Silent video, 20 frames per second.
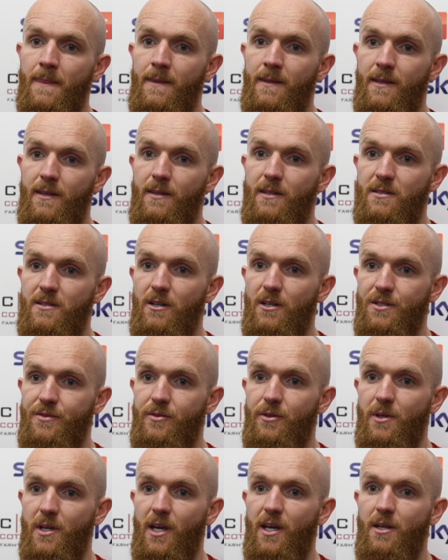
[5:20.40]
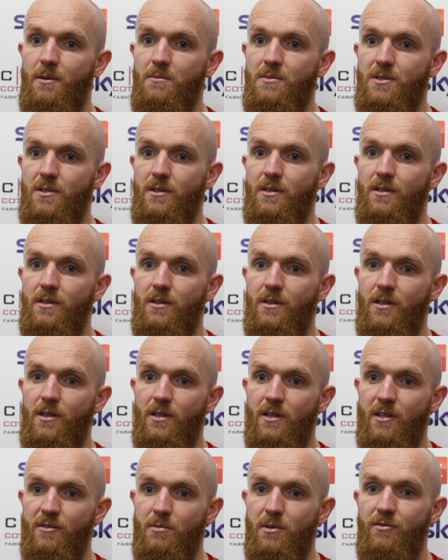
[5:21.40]
in these last few games. And
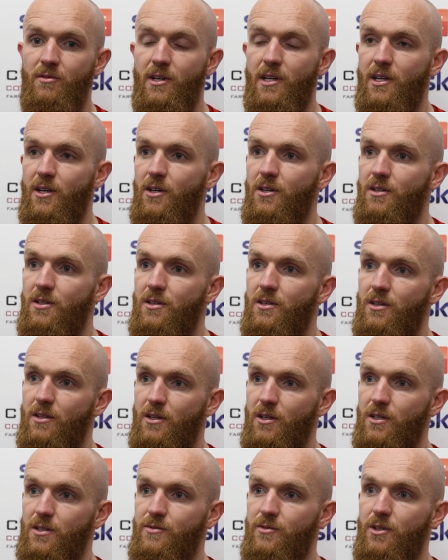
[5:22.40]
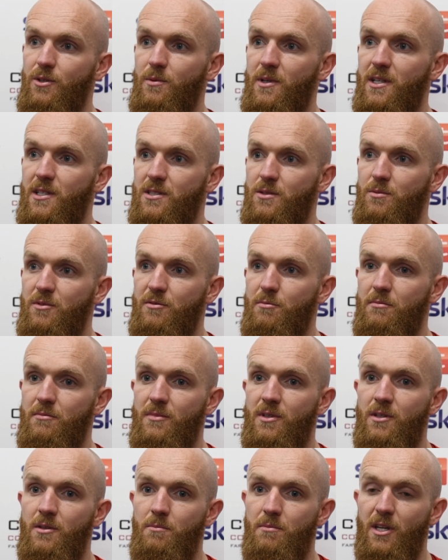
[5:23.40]
they've been really good the last few weeks, and we've
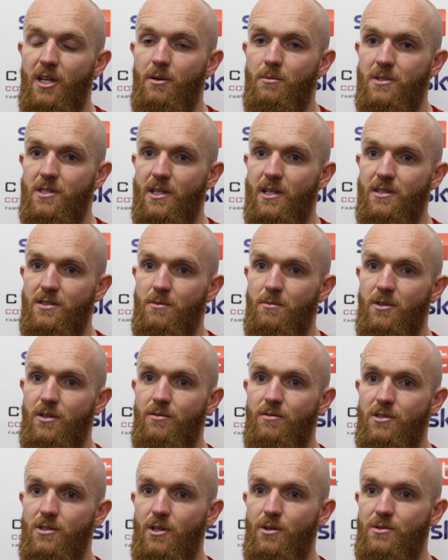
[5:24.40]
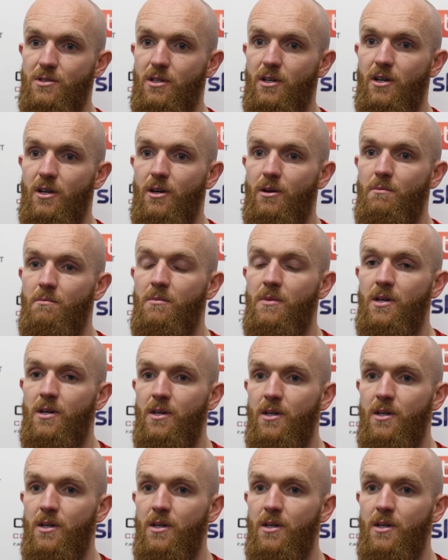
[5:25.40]
been able to get some good results at home.